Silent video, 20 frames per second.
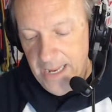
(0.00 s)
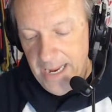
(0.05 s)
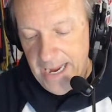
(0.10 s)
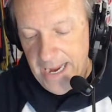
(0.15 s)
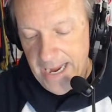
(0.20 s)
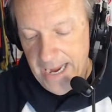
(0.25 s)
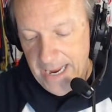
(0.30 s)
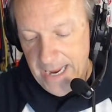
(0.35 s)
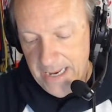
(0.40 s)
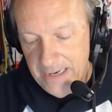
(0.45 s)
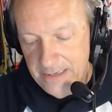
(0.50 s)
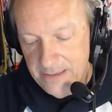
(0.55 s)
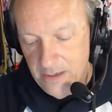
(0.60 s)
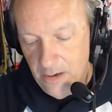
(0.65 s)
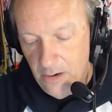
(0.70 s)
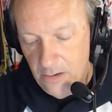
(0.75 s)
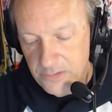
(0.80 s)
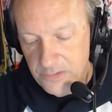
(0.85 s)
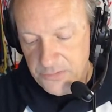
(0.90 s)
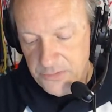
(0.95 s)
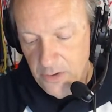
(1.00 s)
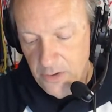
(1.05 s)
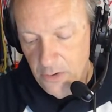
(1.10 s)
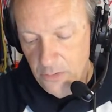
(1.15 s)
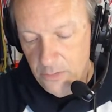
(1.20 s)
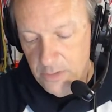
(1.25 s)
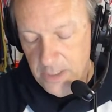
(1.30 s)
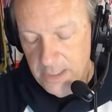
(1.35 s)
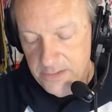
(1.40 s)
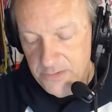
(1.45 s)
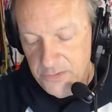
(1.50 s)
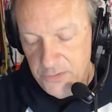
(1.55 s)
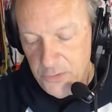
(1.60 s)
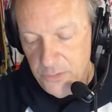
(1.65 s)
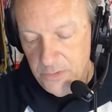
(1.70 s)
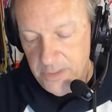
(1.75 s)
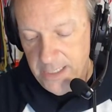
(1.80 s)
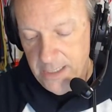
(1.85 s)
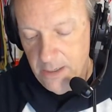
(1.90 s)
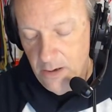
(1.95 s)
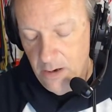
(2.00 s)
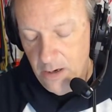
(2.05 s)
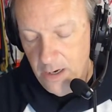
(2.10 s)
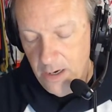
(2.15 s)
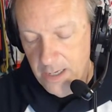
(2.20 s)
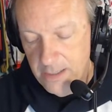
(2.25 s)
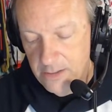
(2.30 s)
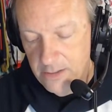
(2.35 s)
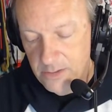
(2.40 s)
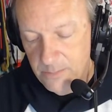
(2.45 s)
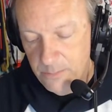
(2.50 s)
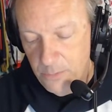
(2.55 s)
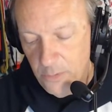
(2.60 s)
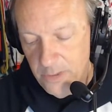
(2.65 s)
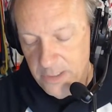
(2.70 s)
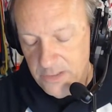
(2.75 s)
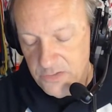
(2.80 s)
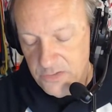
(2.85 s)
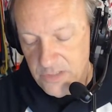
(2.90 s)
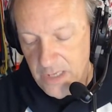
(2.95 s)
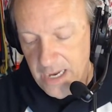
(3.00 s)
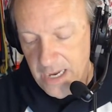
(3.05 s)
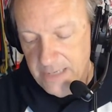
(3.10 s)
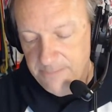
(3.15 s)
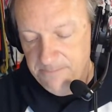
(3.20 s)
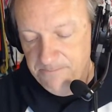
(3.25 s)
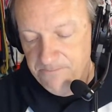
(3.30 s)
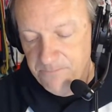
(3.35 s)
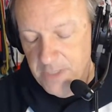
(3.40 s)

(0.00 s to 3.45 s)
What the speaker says: and also Dooley on the boys' side.